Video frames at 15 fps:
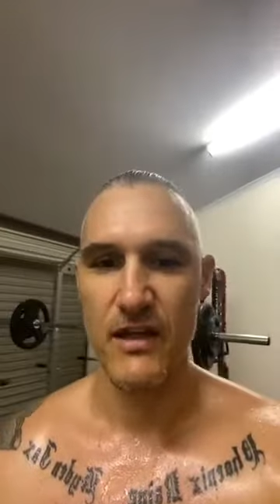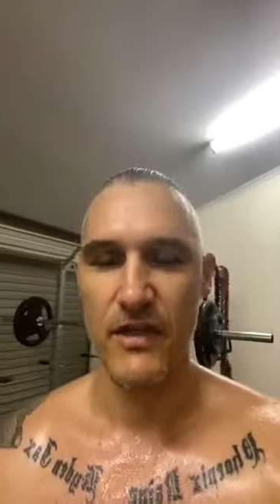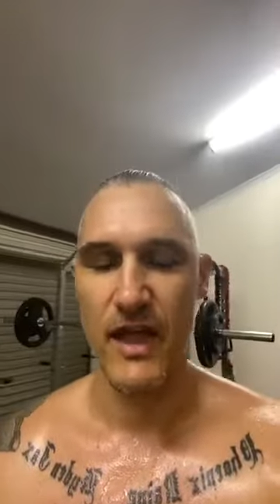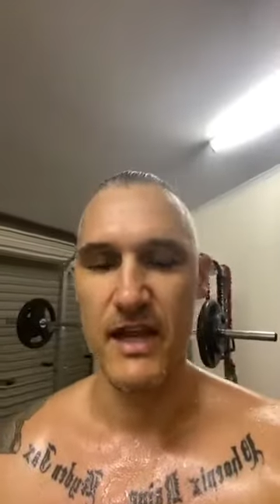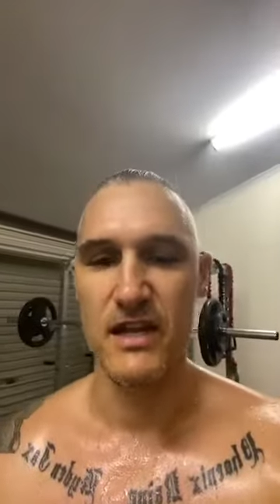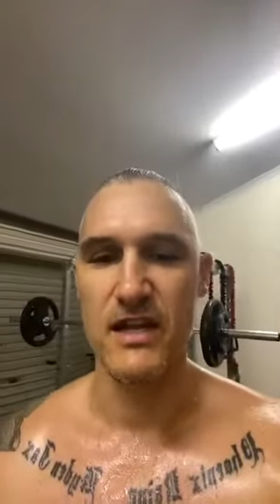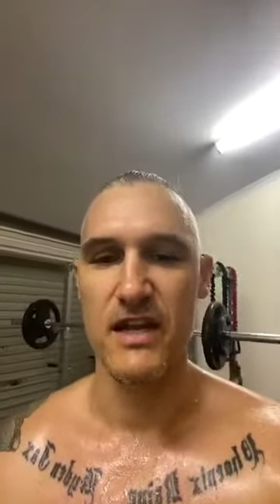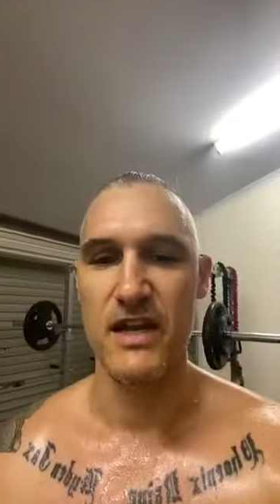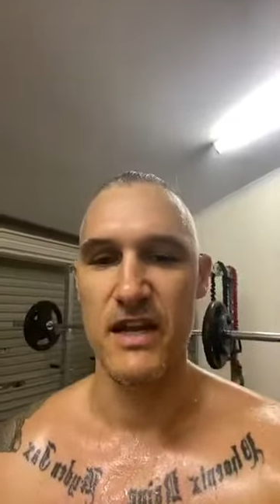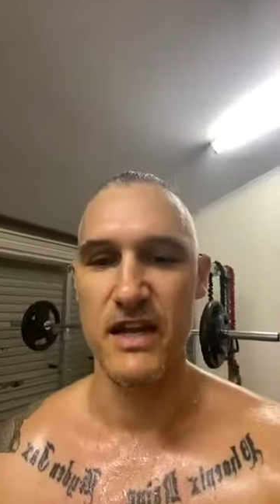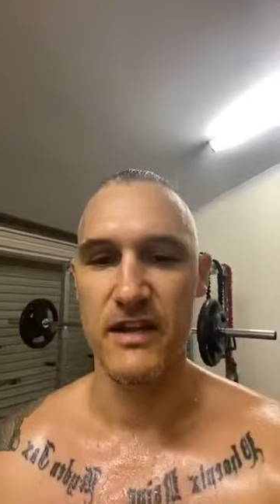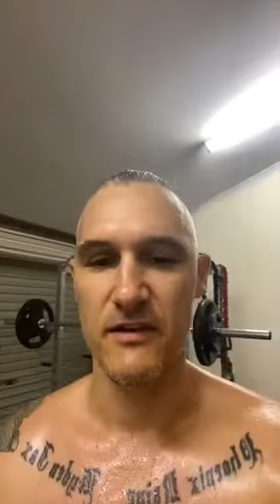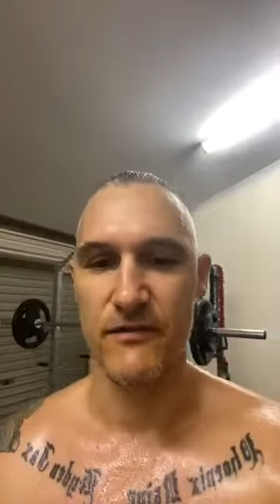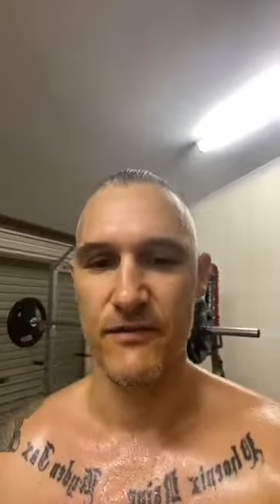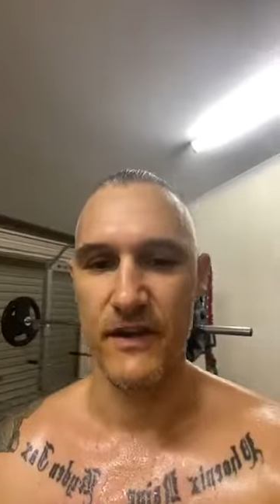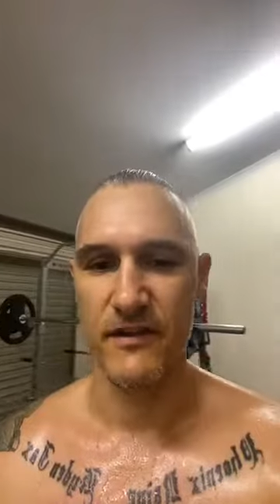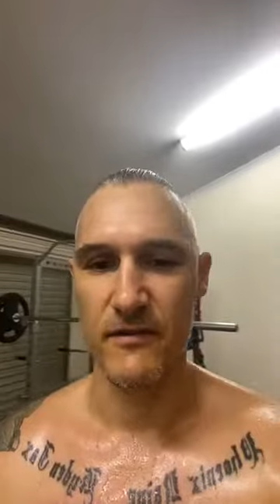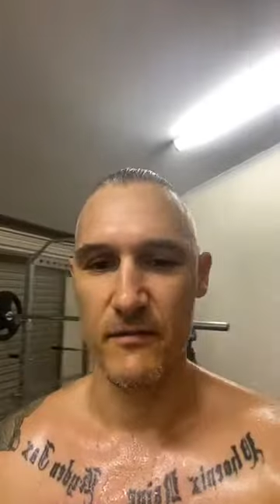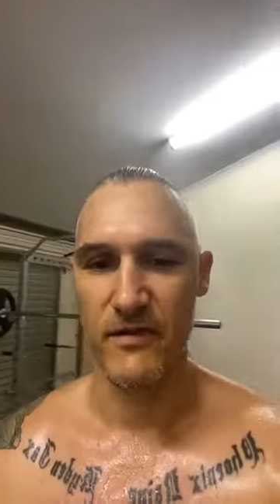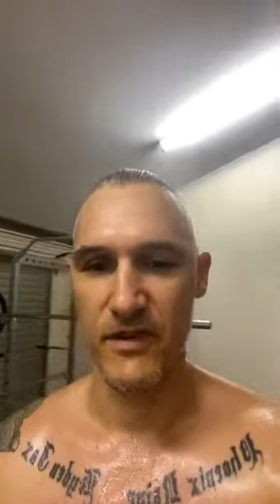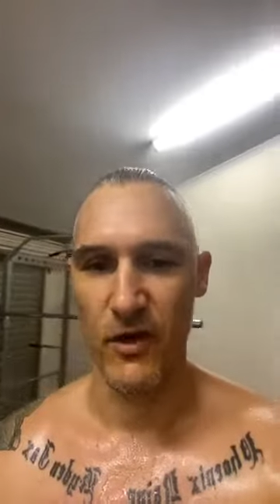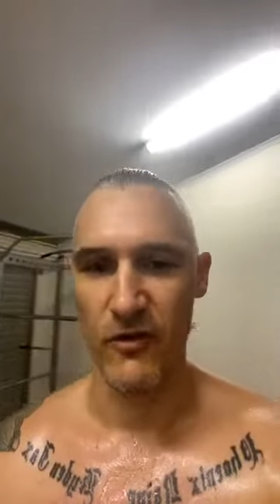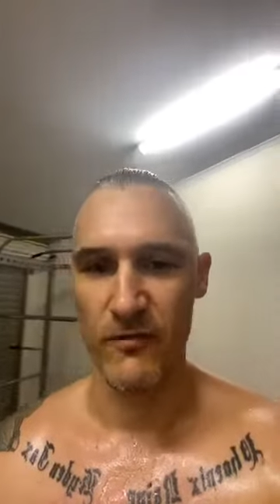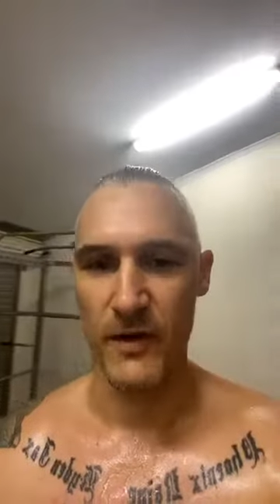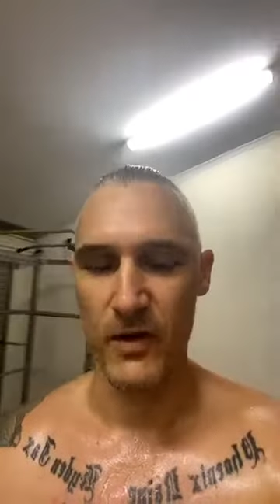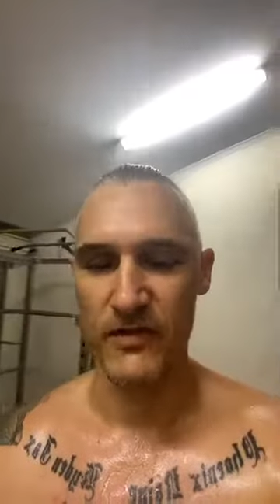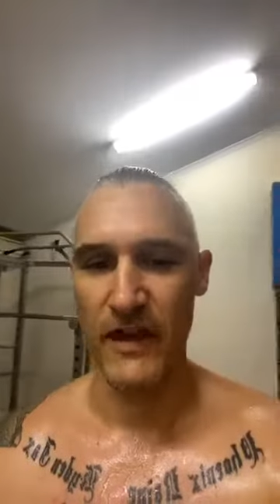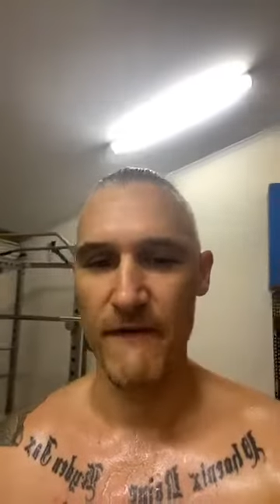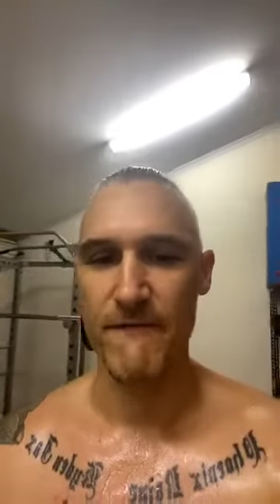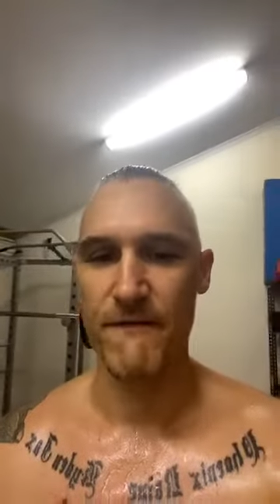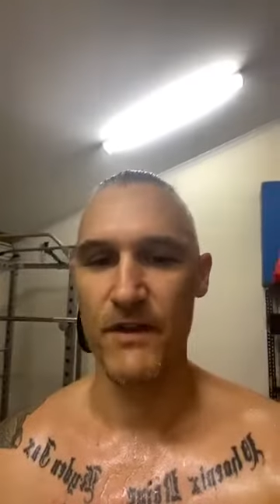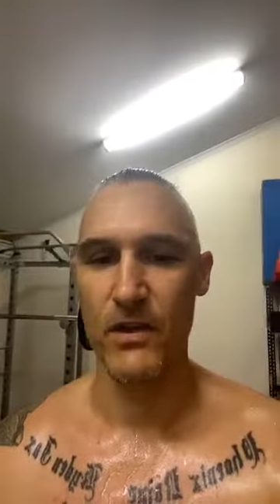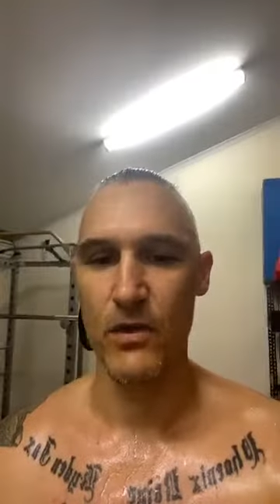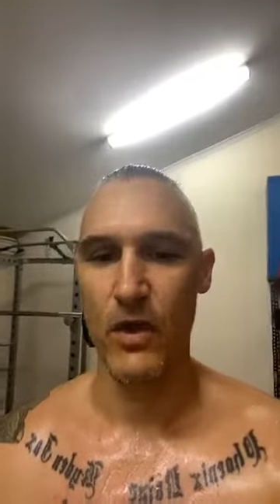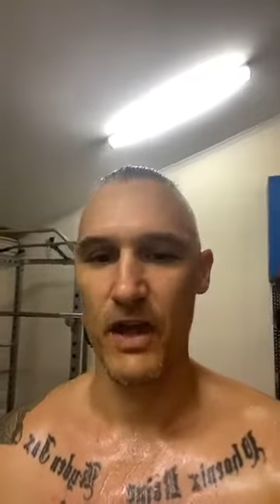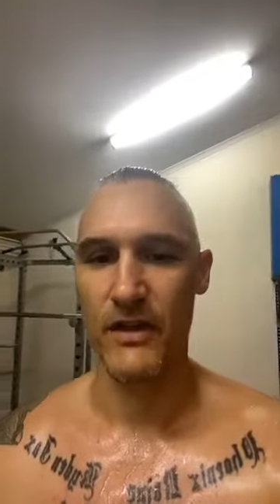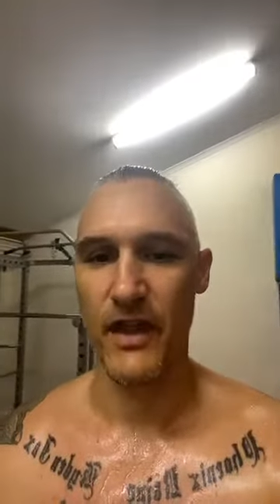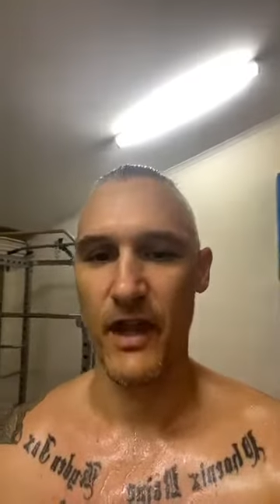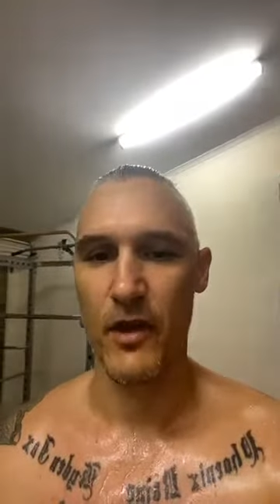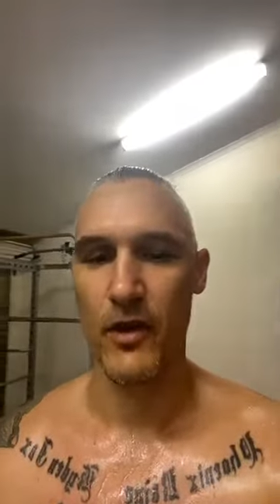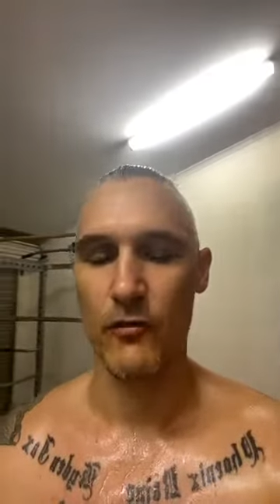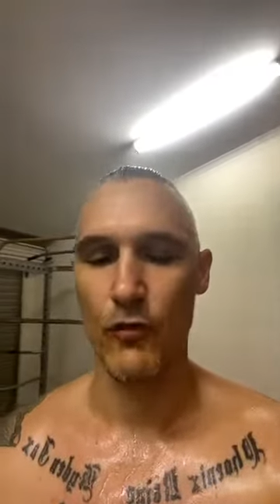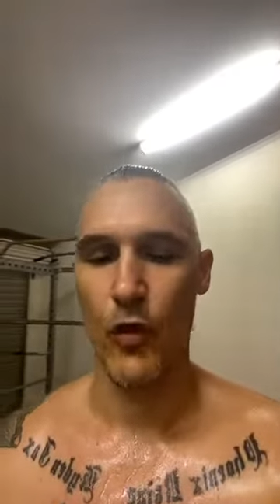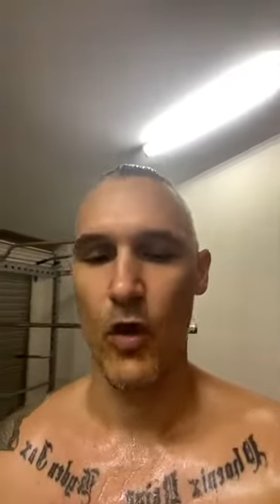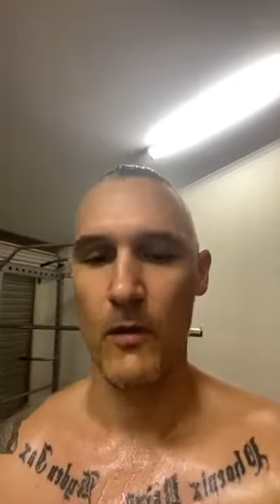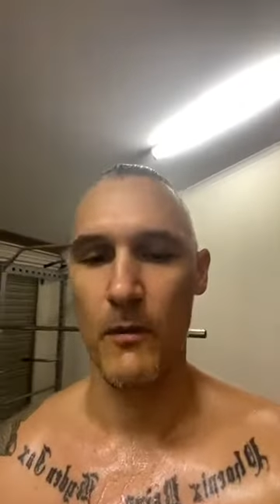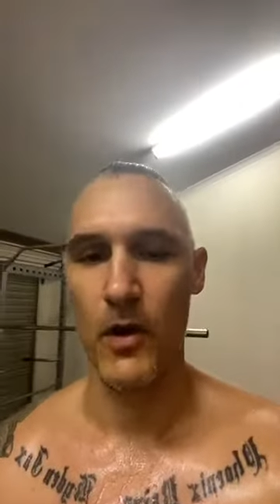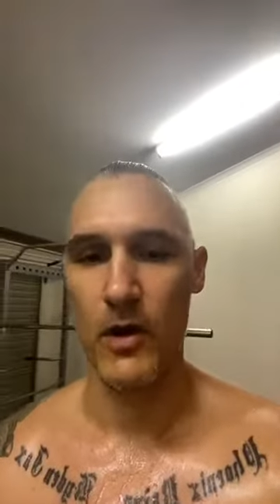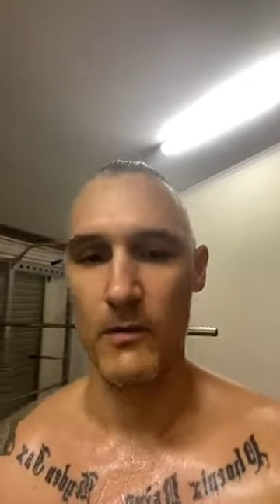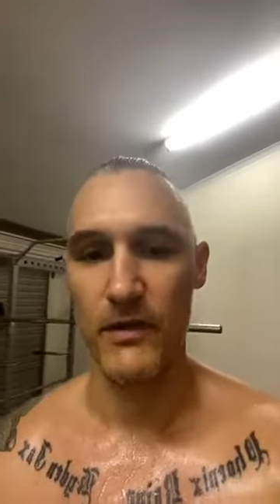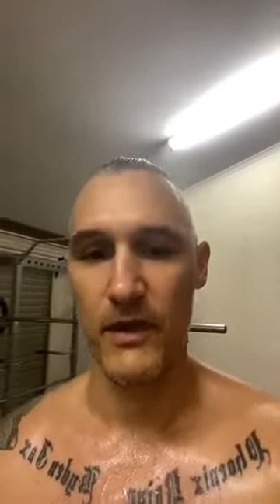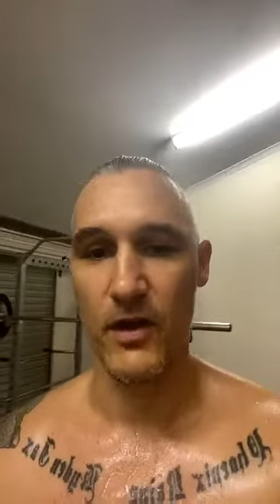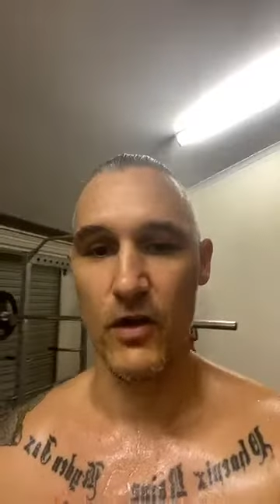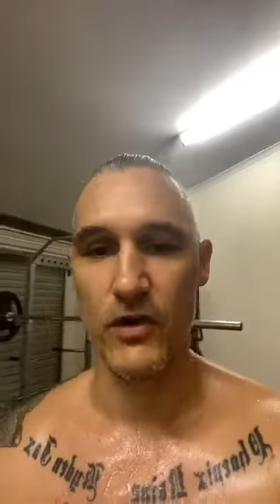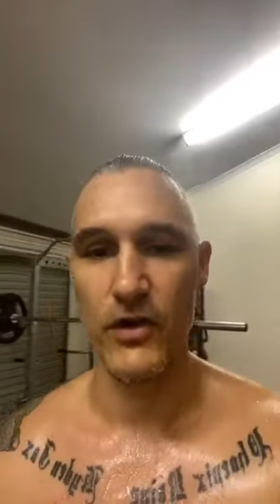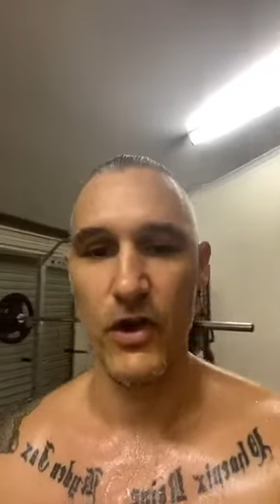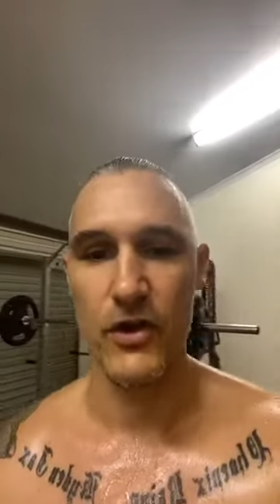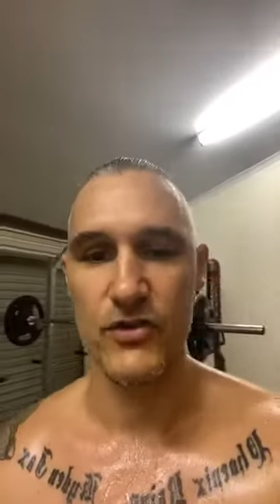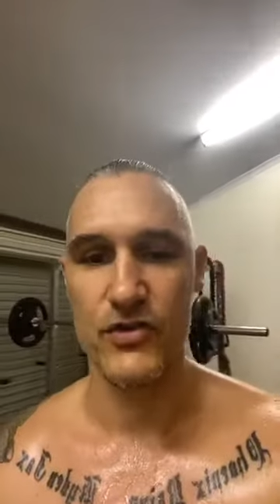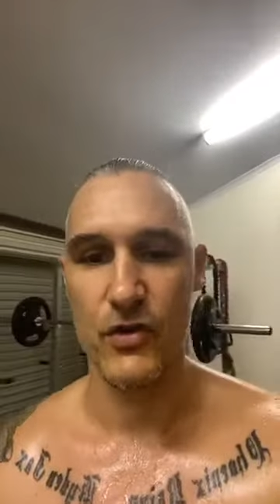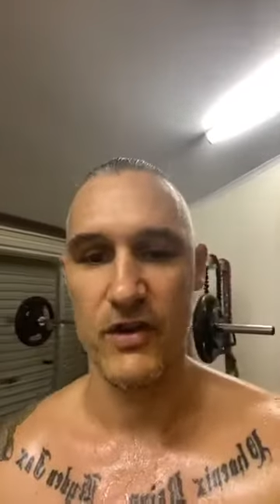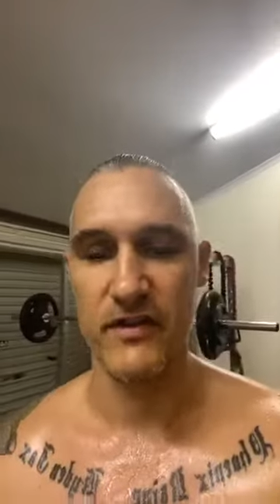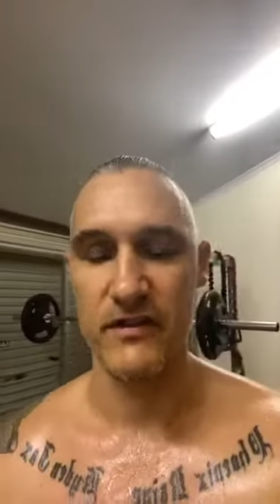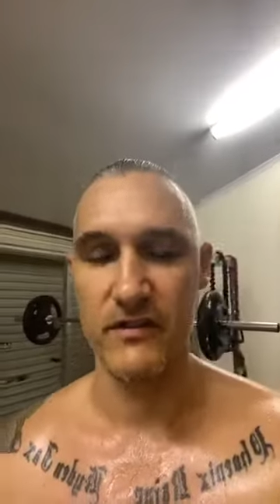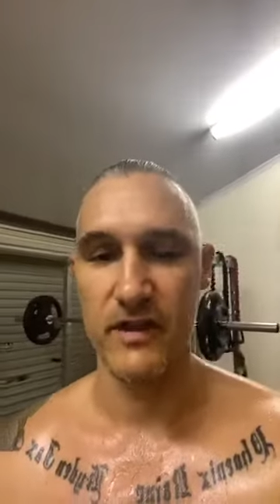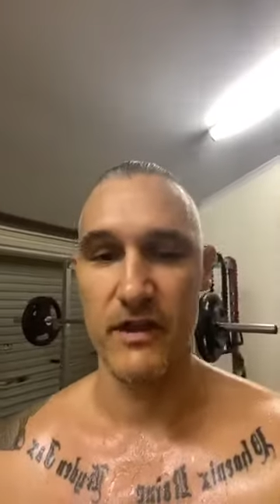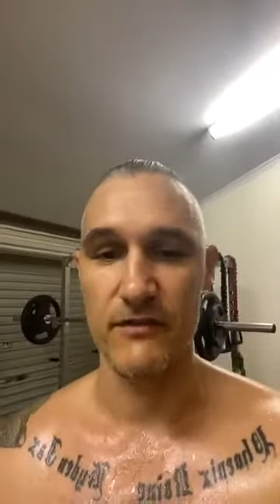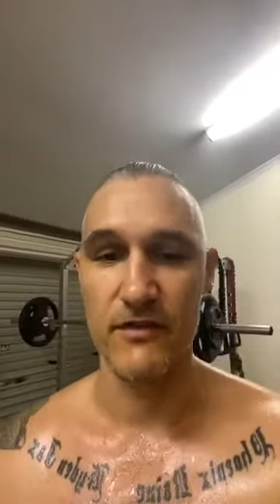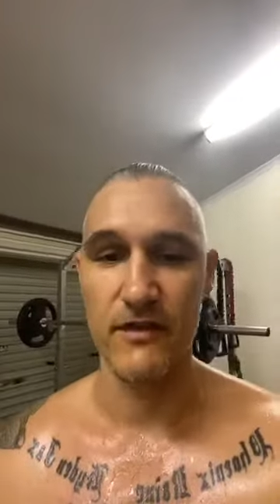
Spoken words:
They need to fix themselves because they feel like they're at rock bottom and they've got no choices left.